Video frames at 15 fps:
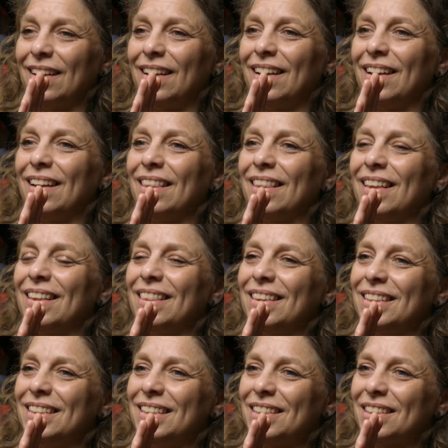And then
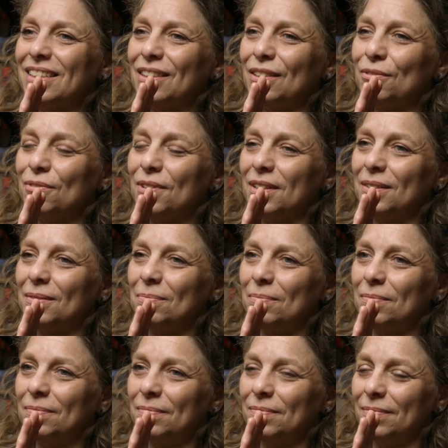the disc at the front,
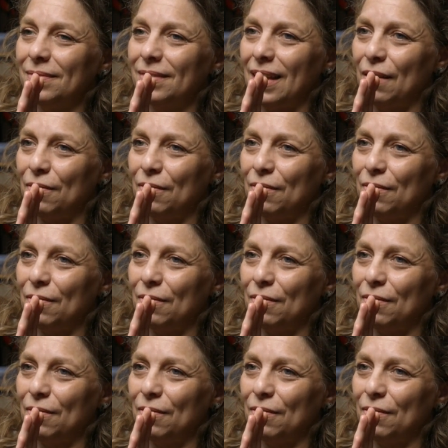that